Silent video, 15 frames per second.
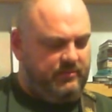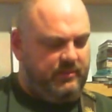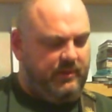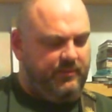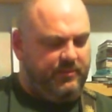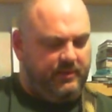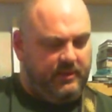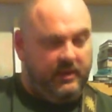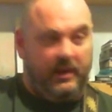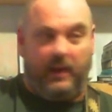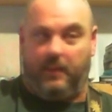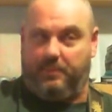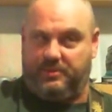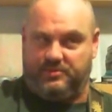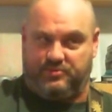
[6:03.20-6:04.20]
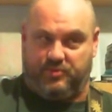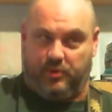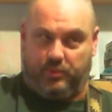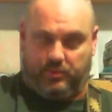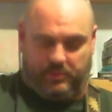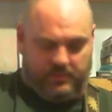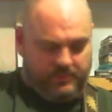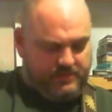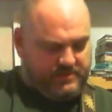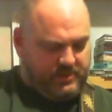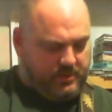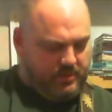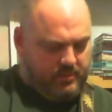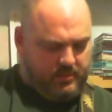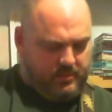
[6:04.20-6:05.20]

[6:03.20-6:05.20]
rather than an up stroke. So